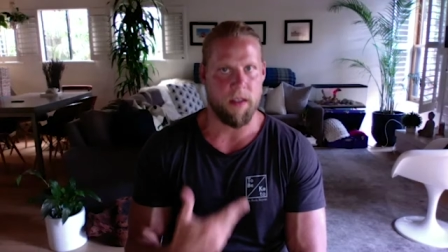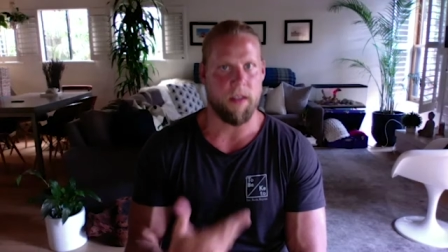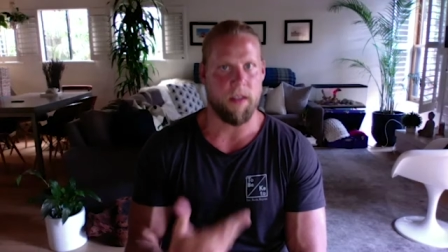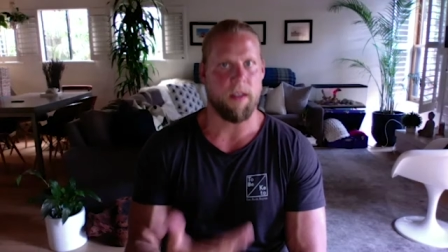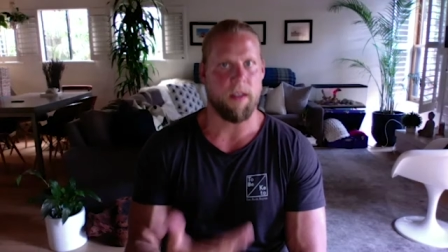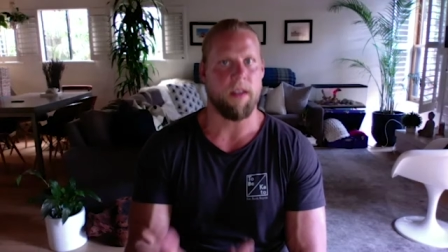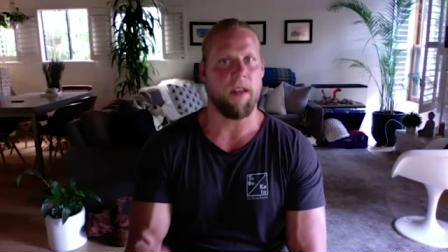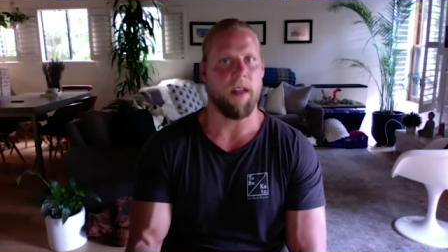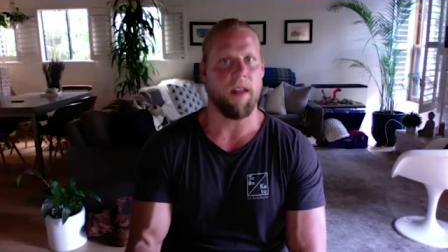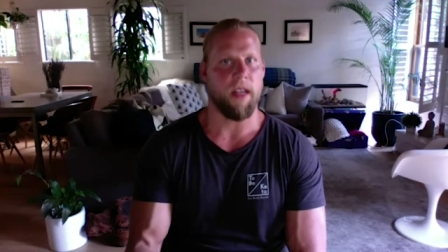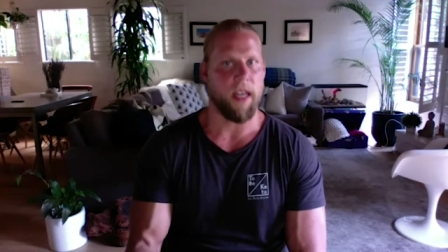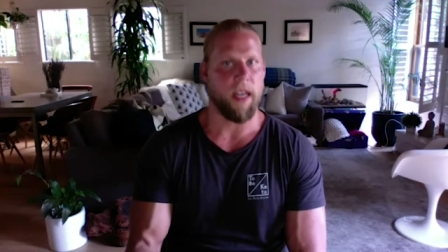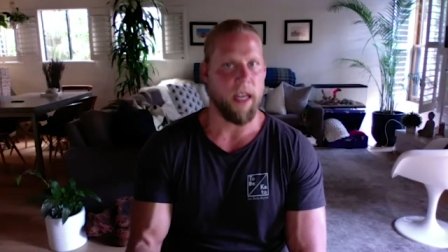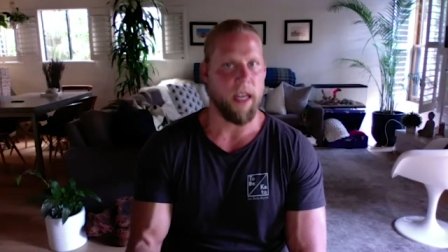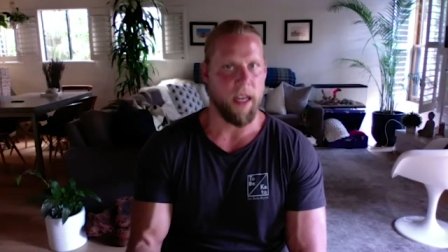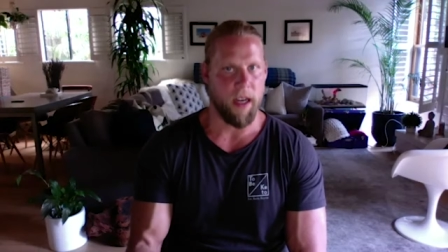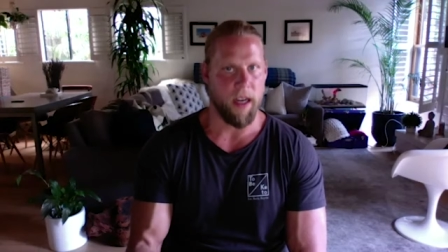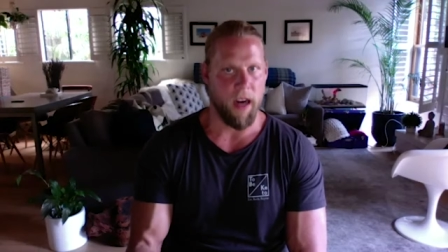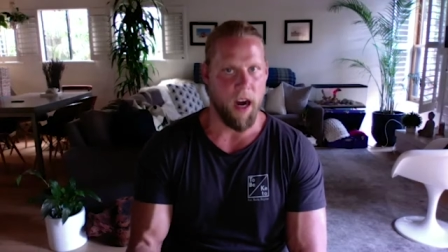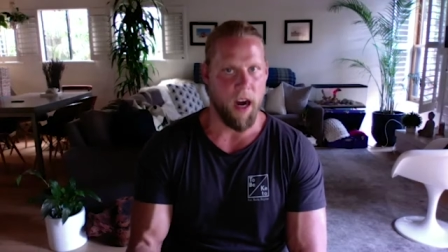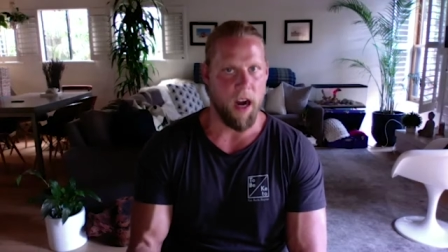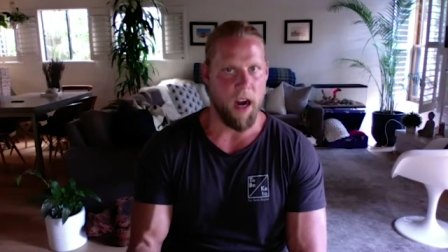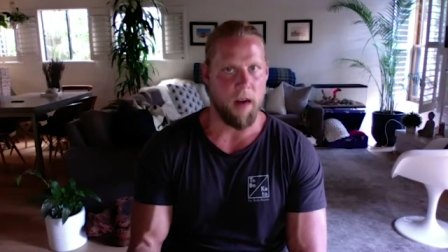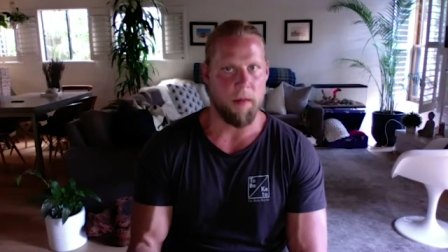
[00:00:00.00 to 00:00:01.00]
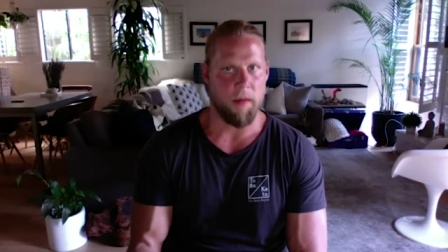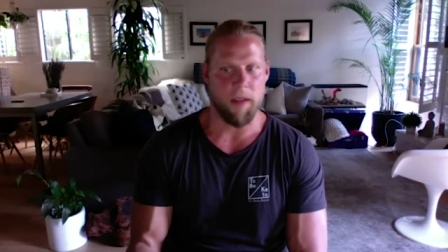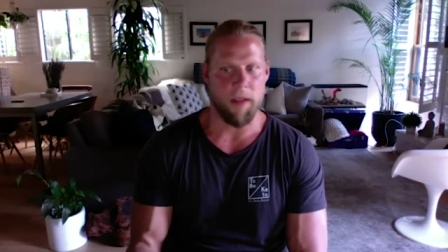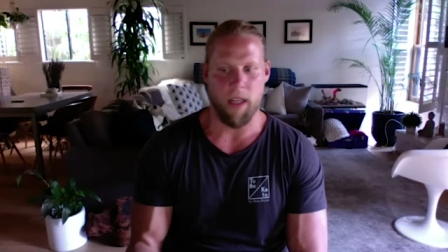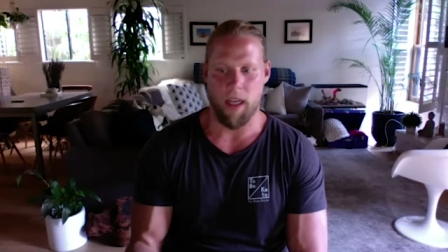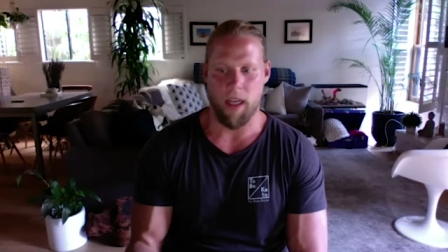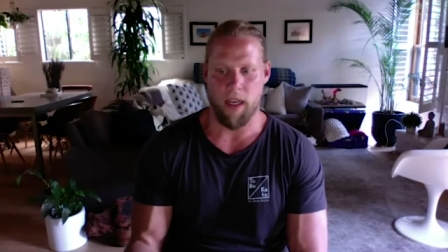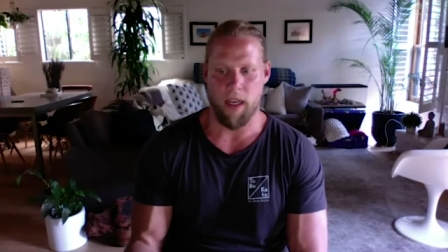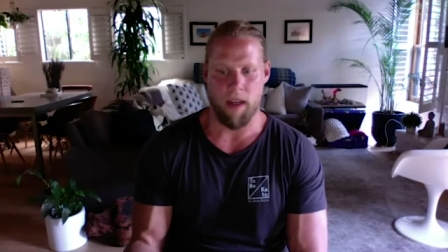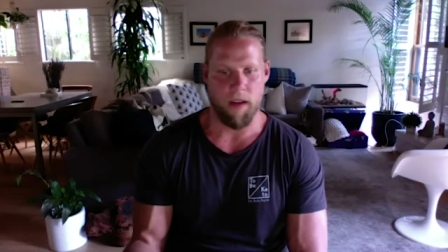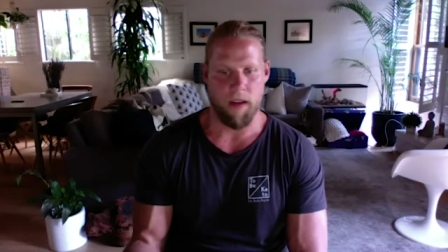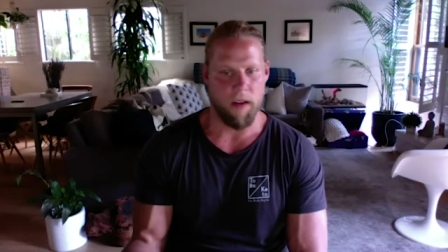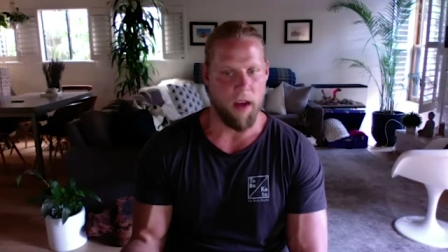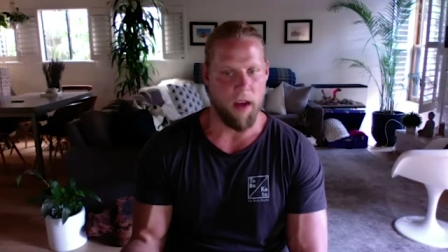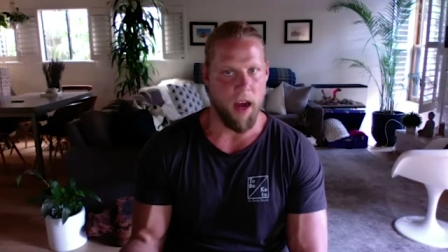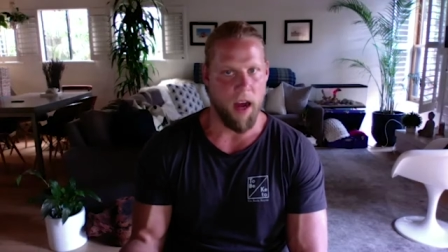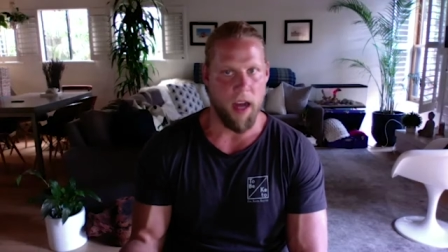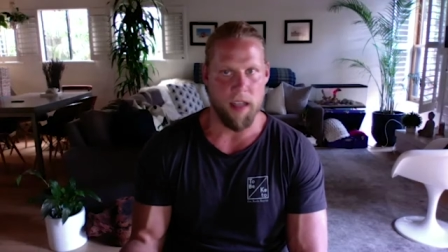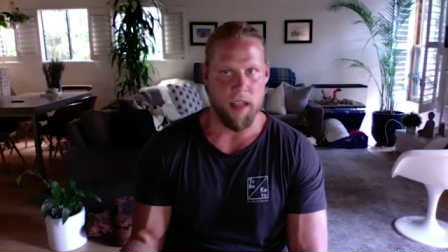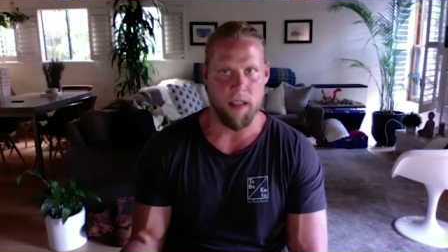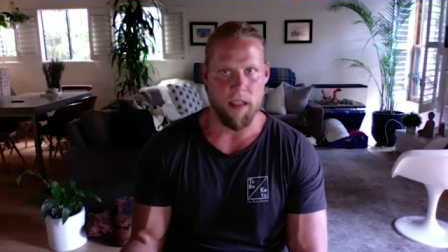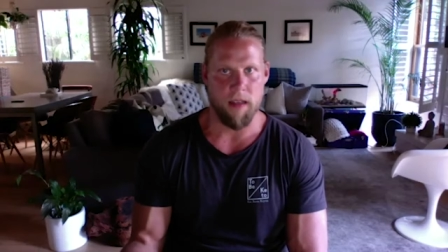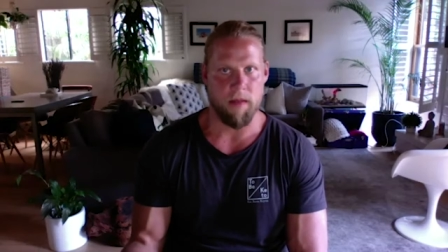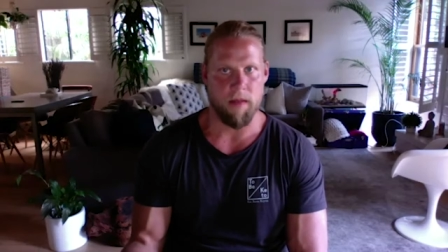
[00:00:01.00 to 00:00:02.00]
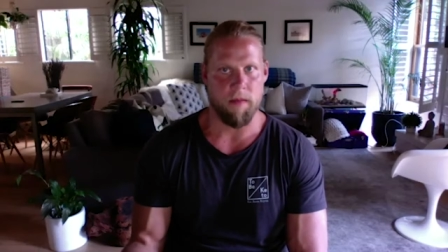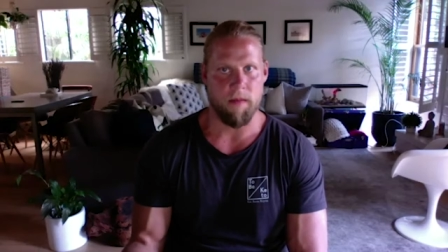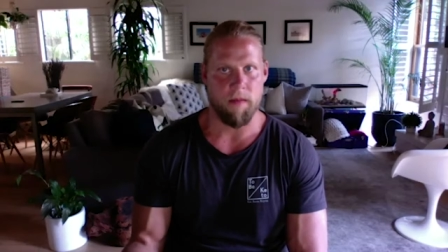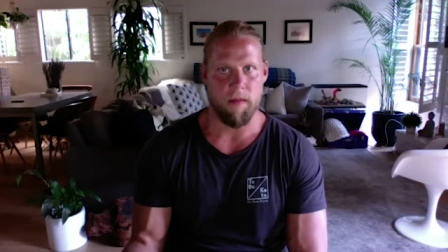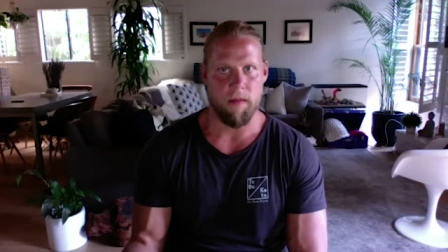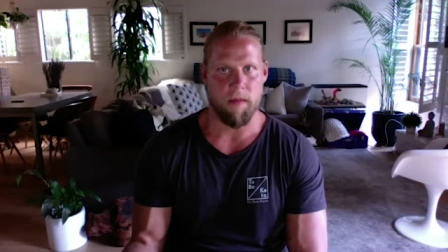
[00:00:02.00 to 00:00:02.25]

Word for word: to eating carbs like awesome